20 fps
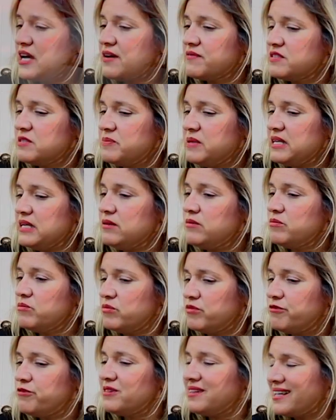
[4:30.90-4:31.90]
have to be
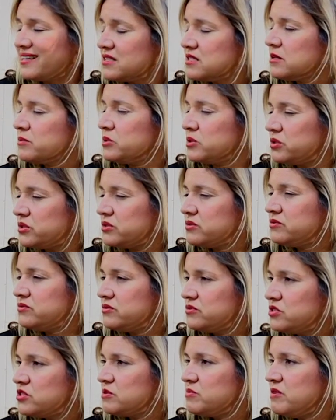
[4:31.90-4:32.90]
flexible.
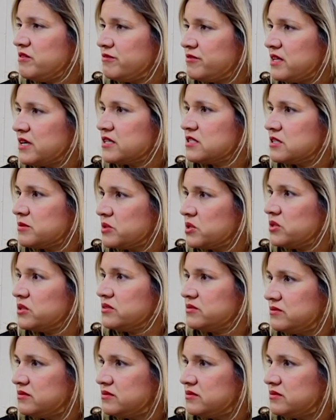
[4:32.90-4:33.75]
Just be flexible.